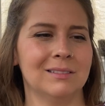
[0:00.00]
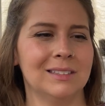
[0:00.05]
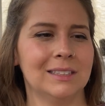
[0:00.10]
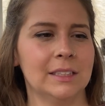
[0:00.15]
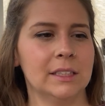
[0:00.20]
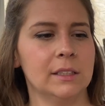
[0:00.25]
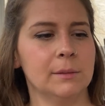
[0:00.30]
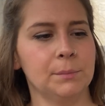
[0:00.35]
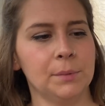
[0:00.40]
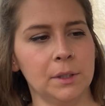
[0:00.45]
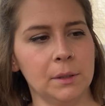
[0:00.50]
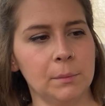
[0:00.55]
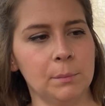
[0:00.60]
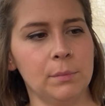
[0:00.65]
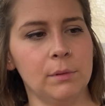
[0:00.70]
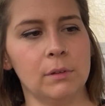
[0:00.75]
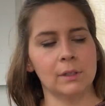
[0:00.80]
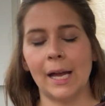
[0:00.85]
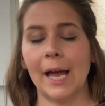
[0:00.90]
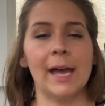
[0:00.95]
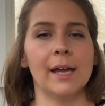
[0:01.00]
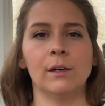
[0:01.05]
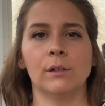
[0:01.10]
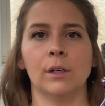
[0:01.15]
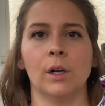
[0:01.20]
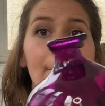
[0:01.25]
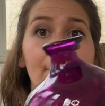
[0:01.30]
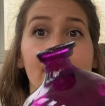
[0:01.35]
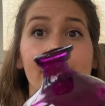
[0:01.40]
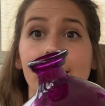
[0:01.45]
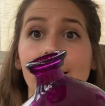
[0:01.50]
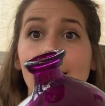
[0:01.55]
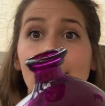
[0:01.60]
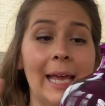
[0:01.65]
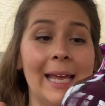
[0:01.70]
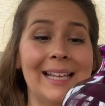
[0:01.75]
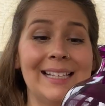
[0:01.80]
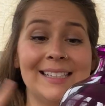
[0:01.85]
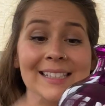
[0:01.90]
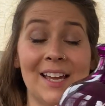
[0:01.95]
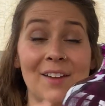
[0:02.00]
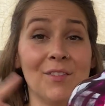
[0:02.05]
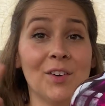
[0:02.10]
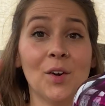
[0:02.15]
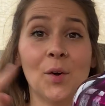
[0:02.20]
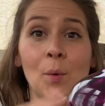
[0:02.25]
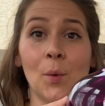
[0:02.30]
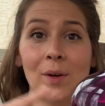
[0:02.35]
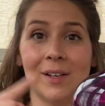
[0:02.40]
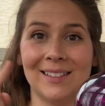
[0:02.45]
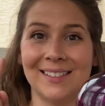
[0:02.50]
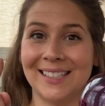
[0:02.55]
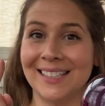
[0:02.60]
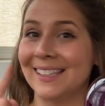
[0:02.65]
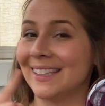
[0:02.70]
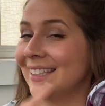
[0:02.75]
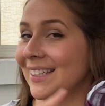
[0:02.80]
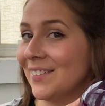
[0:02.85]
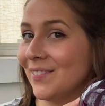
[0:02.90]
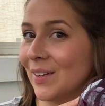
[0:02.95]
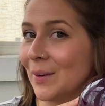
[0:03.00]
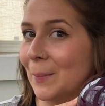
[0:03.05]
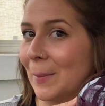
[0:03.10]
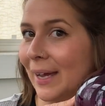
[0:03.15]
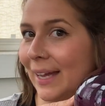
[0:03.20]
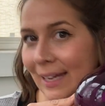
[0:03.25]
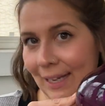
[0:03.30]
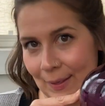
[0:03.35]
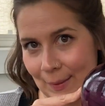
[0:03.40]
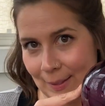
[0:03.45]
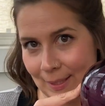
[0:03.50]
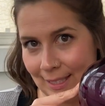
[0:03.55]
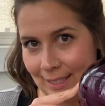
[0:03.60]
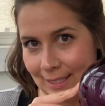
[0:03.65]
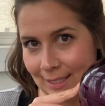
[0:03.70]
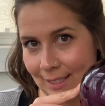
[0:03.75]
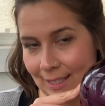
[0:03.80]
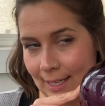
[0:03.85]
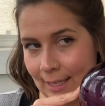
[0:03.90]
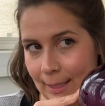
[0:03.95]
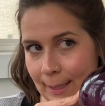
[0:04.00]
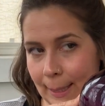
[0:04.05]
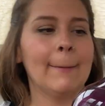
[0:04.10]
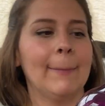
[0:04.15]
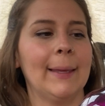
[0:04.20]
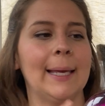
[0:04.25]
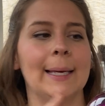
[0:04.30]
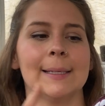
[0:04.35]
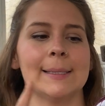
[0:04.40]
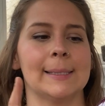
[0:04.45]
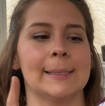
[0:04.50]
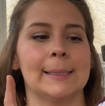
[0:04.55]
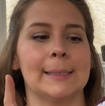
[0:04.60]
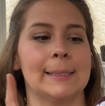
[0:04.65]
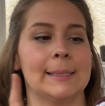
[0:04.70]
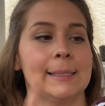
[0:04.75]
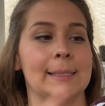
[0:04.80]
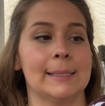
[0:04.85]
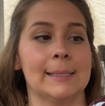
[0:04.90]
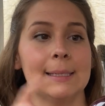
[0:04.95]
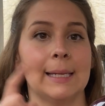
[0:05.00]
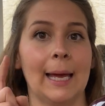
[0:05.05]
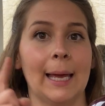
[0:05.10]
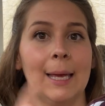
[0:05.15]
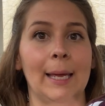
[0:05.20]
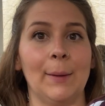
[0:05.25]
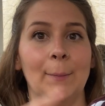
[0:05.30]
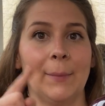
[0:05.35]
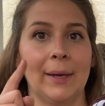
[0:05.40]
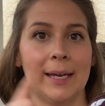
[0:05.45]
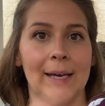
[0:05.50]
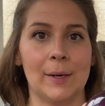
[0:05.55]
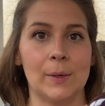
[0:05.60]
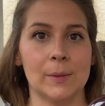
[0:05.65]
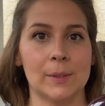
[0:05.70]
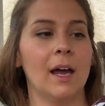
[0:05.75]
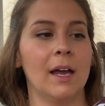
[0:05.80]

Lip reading: Is it purple? I don't know. But it is never going to live in my house, this color, because this is not in my house.